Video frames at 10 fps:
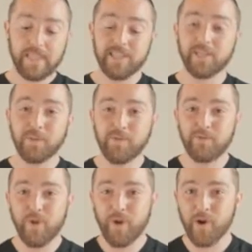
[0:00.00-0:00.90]
it's going to be
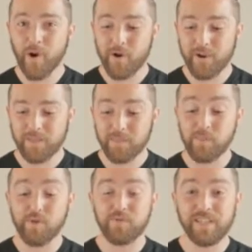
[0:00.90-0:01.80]
very hard not to
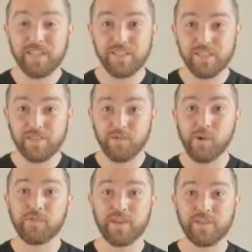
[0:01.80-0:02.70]
move these
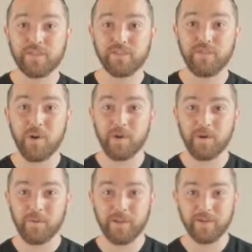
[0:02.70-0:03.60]
four fingers
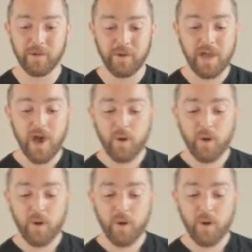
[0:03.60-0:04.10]
forward when you do it.